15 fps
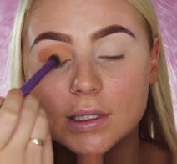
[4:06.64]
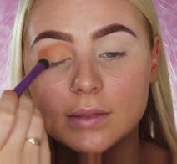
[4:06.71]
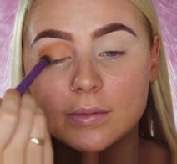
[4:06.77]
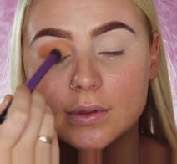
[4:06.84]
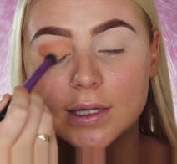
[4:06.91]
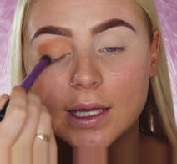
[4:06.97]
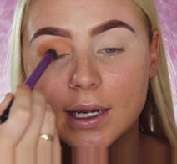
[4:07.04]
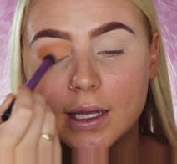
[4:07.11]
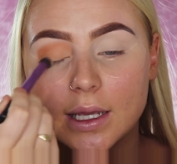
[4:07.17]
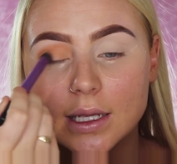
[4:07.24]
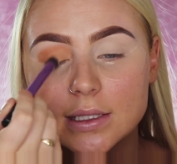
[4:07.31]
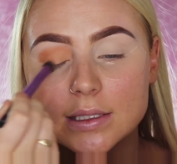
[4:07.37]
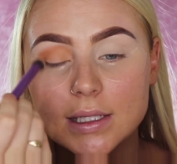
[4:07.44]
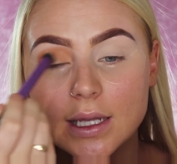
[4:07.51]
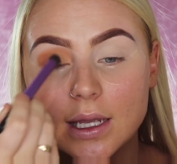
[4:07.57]
the lid with that
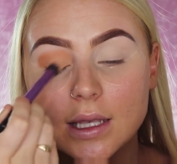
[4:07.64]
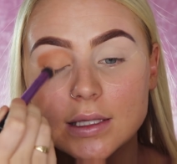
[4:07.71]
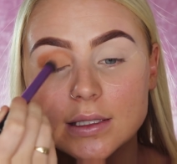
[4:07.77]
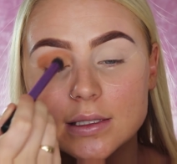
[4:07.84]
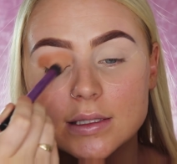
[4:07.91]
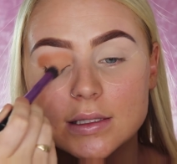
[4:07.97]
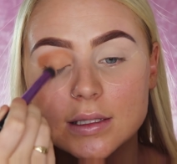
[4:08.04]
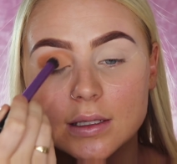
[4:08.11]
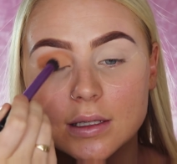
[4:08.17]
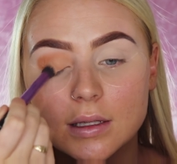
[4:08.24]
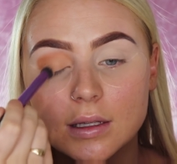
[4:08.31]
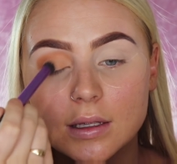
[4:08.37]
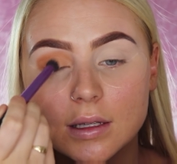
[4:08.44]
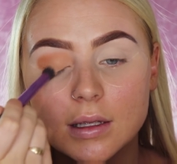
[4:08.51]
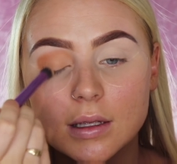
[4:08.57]
excess
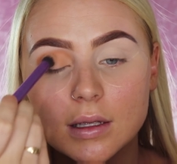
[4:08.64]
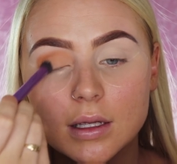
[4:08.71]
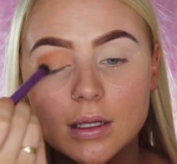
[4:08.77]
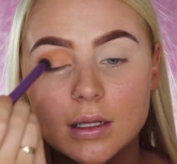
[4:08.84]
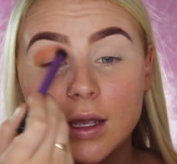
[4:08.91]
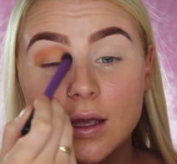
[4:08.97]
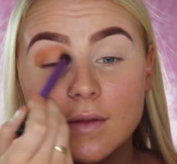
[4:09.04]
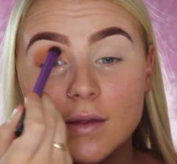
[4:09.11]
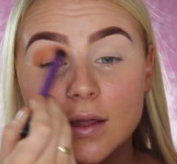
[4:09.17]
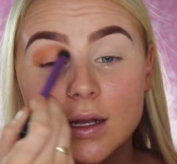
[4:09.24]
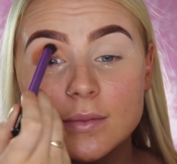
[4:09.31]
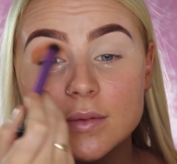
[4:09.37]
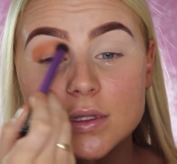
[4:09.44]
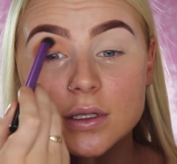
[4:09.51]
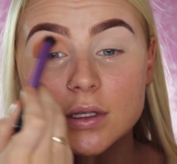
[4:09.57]
and then
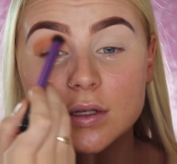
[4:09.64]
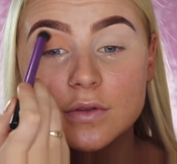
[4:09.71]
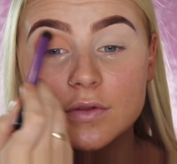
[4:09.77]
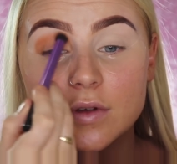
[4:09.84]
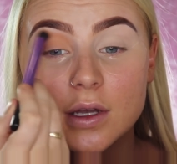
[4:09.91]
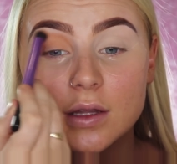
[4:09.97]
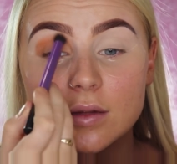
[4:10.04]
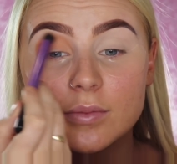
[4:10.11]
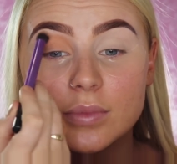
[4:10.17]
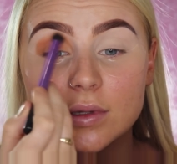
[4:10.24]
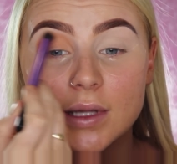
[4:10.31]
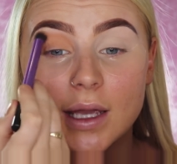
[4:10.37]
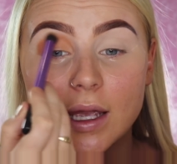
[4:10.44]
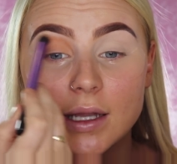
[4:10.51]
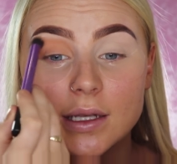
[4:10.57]
I'm just going to further
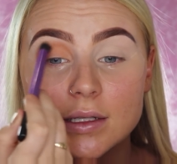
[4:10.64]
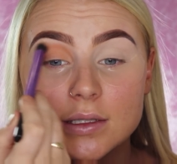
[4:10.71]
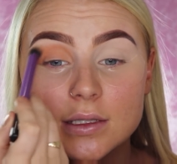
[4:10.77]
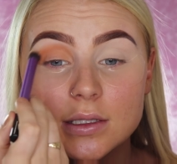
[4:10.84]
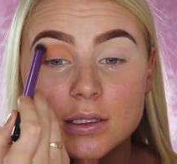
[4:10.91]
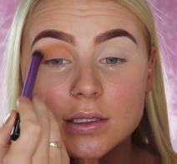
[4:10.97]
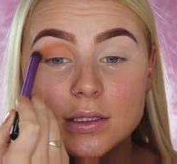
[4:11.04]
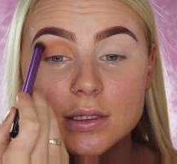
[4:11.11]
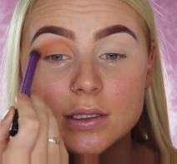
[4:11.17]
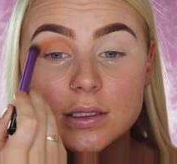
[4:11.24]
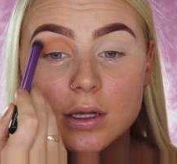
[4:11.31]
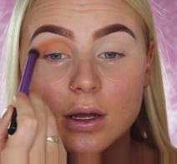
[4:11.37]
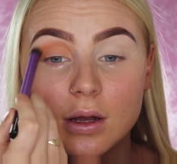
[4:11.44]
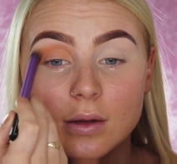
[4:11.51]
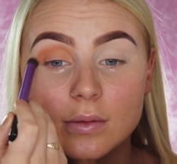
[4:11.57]
blend just the
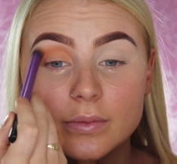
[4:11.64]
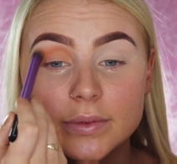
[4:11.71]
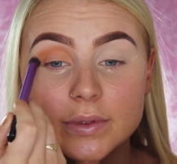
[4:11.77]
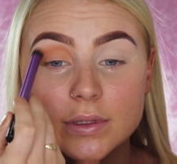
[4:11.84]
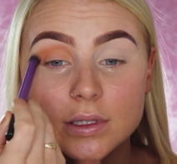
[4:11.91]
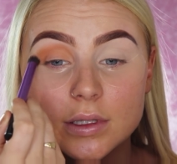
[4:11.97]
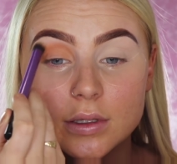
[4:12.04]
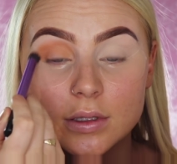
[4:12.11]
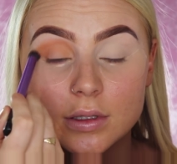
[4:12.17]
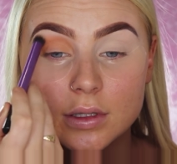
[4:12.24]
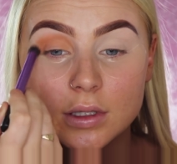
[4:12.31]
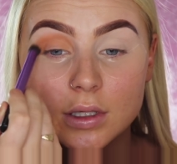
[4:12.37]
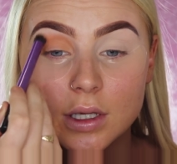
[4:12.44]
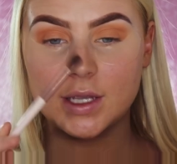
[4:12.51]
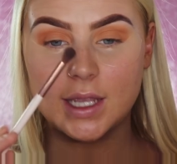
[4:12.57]
tops.
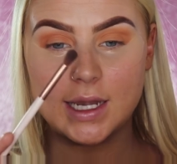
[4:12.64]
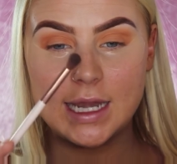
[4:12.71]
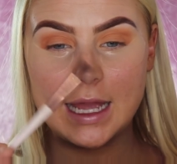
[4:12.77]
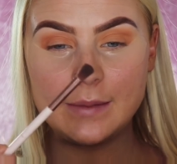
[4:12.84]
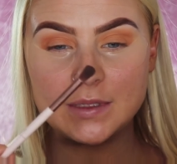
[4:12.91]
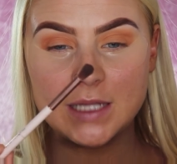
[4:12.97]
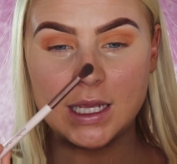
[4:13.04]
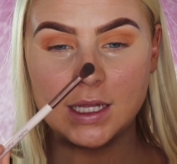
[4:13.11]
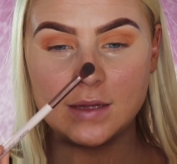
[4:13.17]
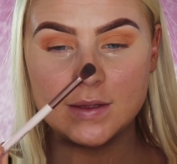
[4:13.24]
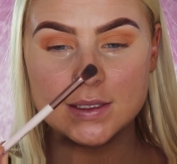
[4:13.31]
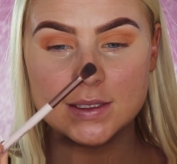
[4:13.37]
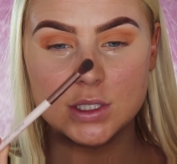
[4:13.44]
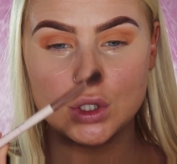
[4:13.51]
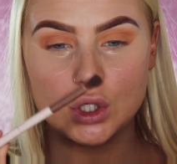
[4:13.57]
Okay, now I'm taking
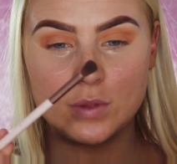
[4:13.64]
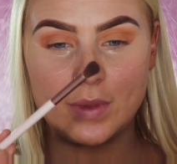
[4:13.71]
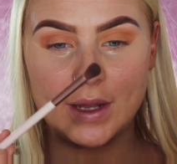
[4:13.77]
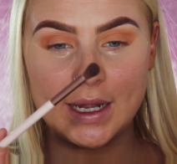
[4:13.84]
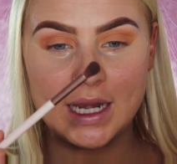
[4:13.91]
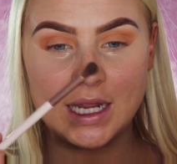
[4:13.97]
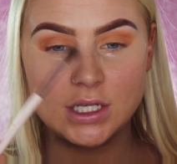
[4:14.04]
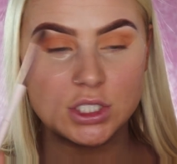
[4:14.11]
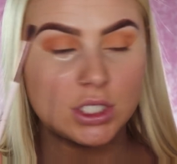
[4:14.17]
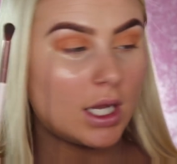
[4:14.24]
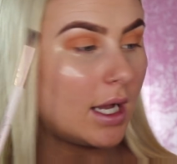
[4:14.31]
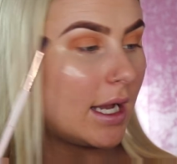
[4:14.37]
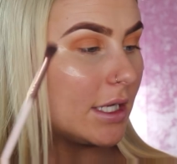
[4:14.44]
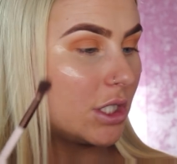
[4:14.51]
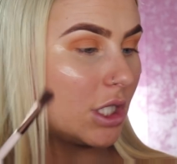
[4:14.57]
this Nude by Nature
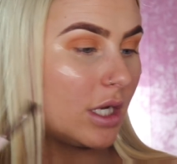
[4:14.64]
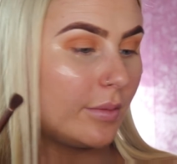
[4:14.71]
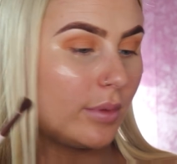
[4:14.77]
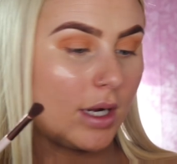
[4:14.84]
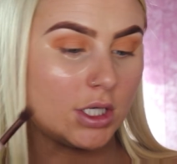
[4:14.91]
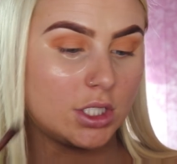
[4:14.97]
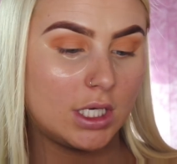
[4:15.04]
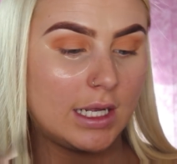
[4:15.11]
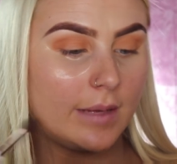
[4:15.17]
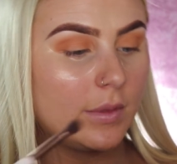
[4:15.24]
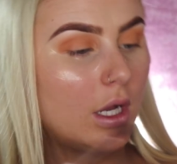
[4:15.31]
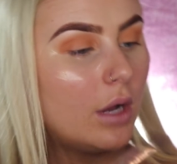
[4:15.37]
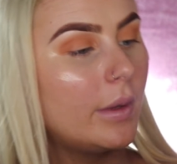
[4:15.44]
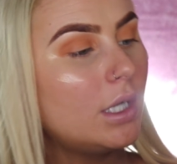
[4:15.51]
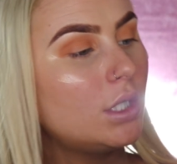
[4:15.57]
eyeshadow brush and I'm
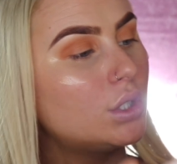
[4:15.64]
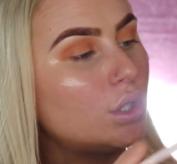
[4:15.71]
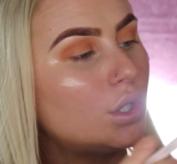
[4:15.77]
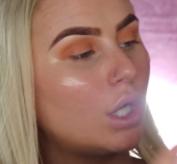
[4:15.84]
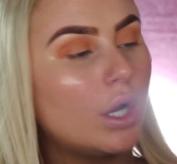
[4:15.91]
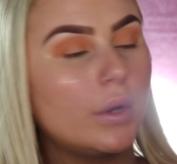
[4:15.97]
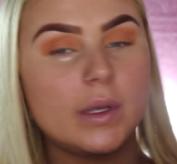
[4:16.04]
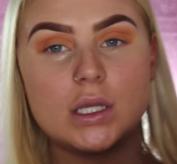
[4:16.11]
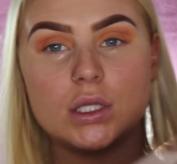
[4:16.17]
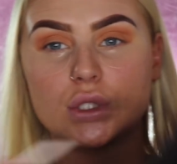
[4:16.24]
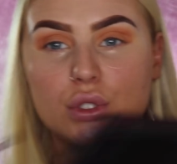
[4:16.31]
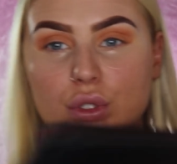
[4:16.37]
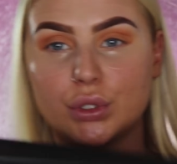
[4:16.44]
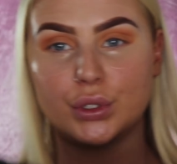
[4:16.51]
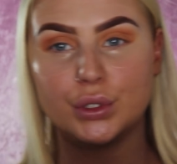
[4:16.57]
going to go
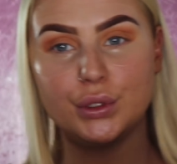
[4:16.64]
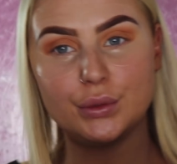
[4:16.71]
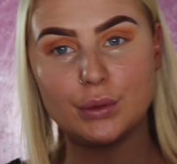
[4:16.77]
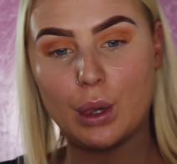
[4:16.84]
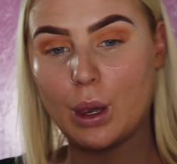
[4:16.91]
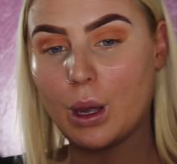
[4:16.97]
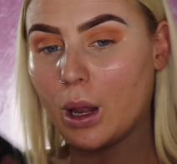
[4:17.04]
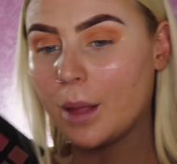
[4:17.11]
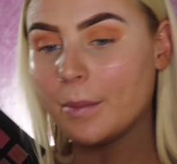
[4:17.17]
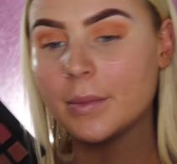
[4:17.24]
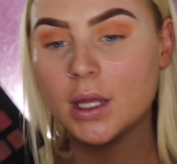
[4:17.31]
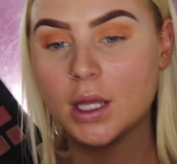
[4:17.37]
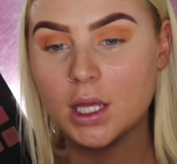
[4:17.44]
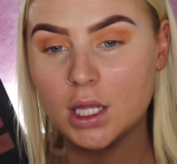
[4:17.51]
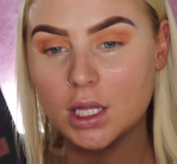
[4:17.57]
into ooh,
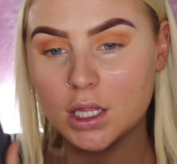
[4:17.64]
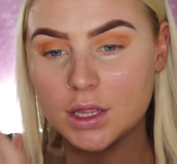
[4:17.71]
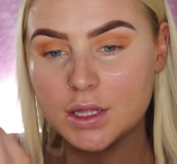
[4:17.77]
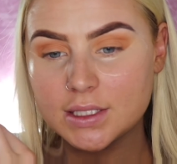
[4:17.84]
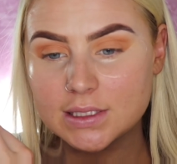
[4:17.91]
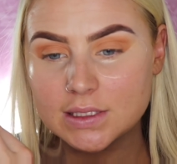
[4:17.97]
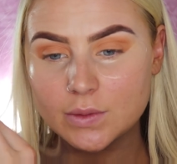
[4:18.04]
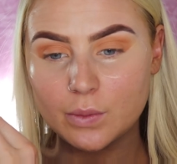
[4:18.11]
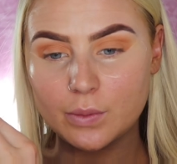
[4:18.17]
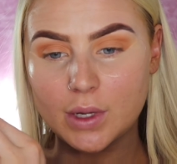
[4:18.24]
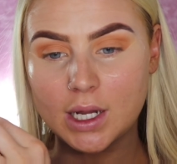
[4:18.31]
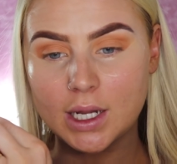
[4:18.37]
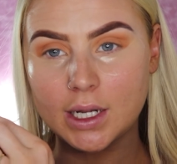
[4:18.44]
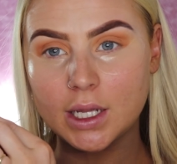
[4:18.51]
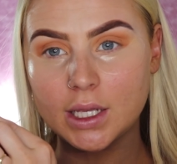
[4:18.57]
this
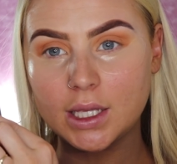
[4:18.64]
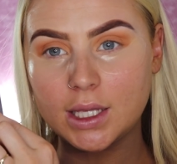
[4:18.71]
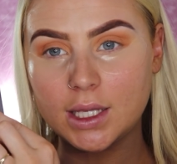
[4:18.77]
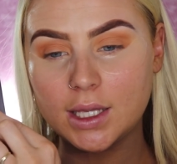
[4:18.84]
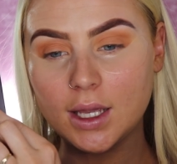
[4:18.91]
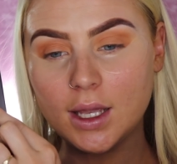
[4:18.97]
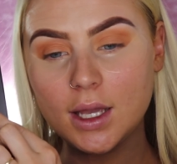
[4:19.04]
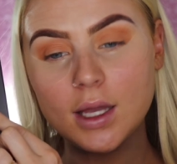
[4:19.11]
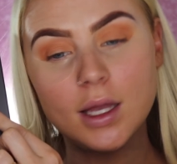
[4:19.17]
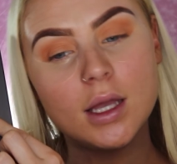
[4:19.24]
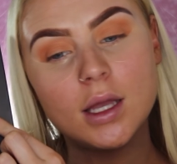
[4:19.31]
one here.